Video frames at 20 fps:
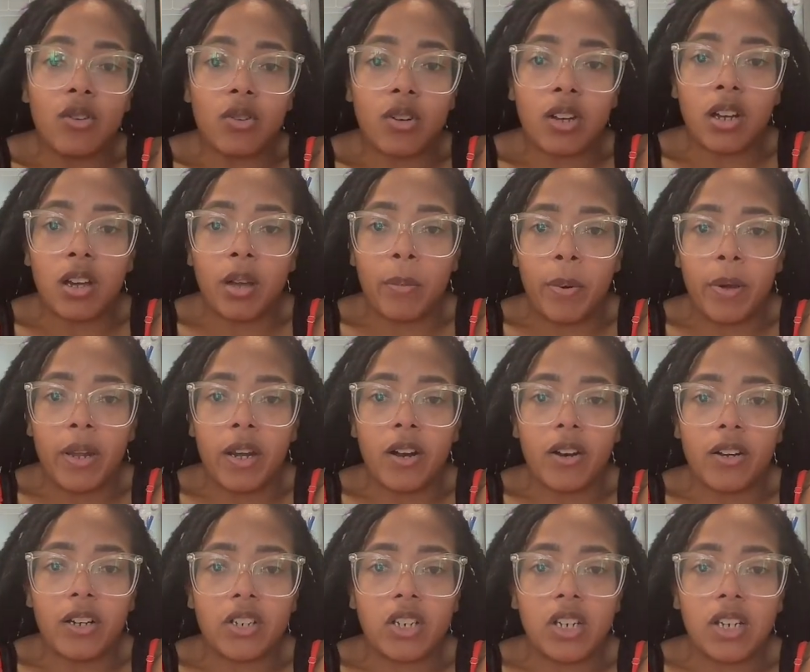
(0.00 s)
You could put
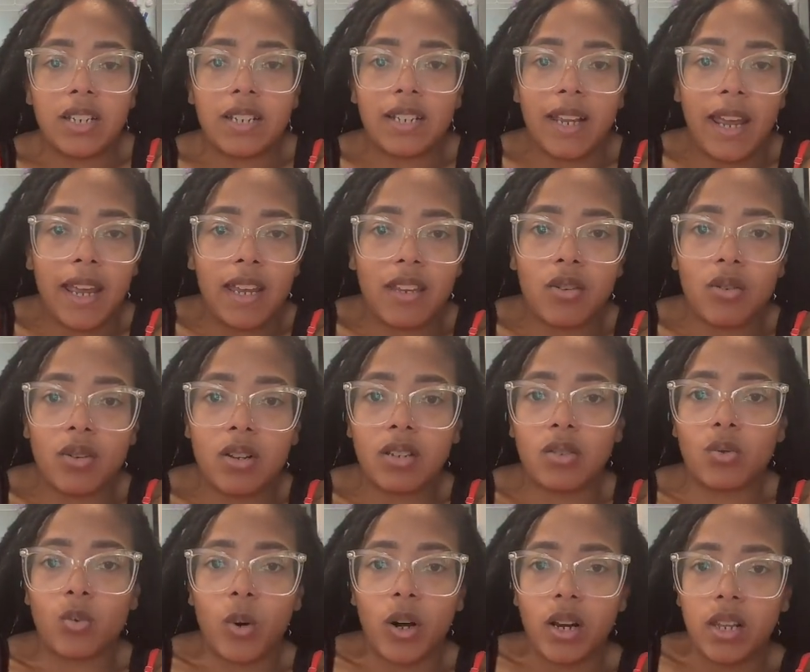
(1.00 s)
it on a cheesecake. You
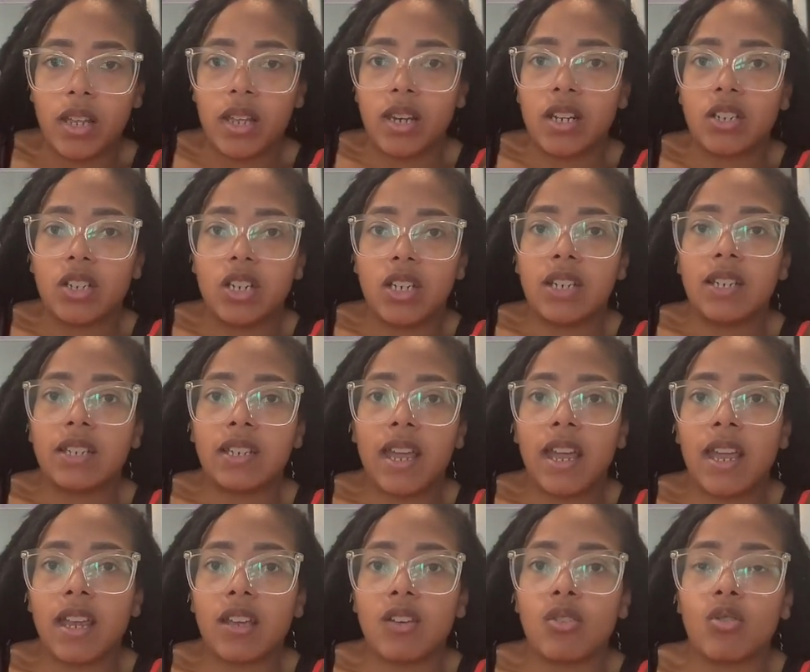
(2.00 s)
could swirl it in a
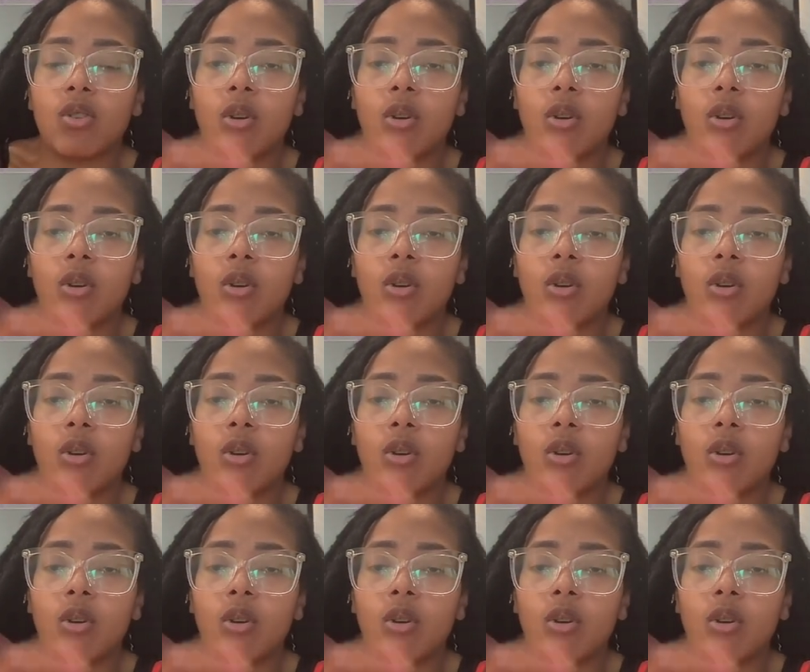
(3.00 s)
cheesecake.